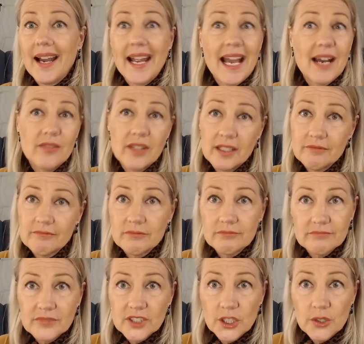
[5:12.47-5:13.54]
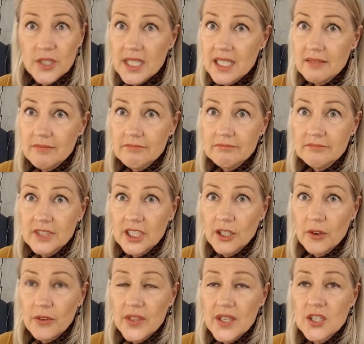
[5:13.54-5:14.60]
I haven't used it,
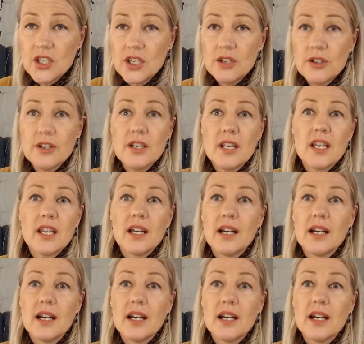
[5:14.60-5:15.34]
this year.